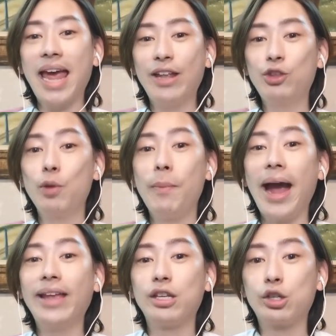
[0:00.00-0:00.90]
head to
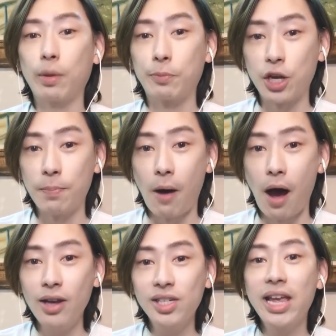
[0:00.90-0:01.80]
my description
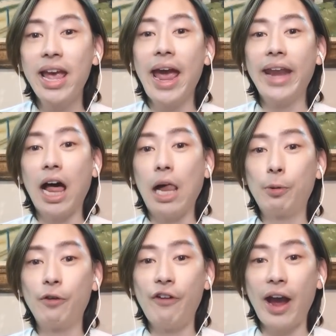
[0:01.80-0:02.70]
box and I'll
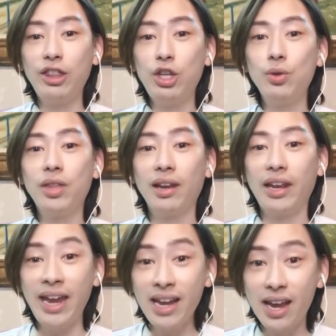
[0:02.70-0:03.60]
provide you the
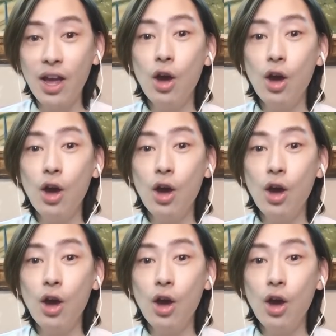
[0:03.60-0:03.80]
link